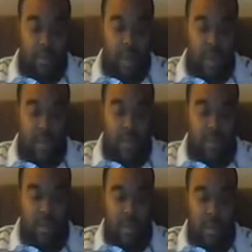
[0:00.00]
And so
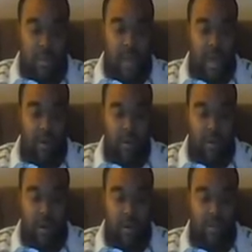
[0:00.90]
it's
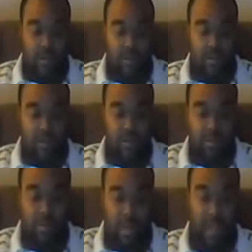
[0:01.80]
kind of hard to,
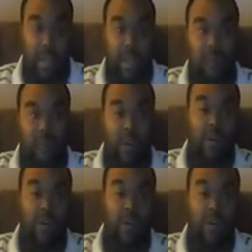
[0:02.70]
they